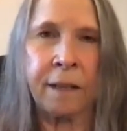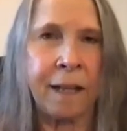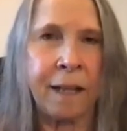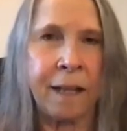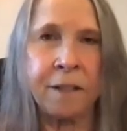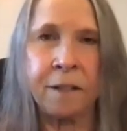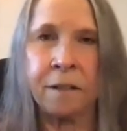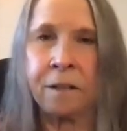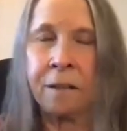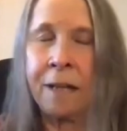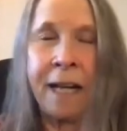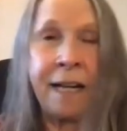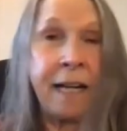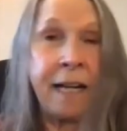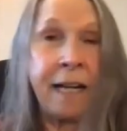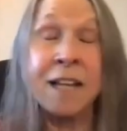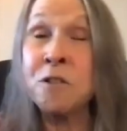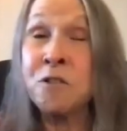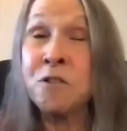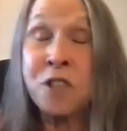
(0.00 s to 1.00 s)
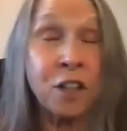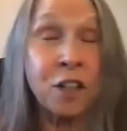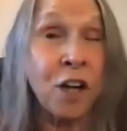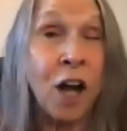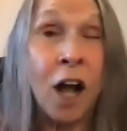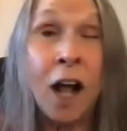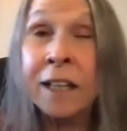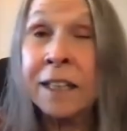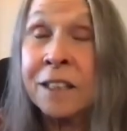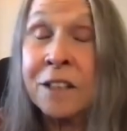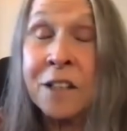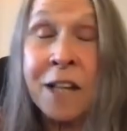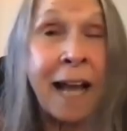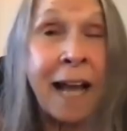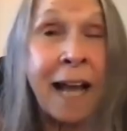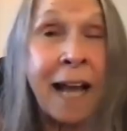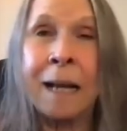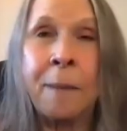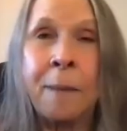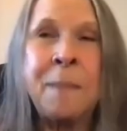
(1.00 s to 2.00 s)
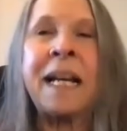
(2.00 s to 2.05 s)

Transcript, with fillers: I love that name. I used to call it. A, I,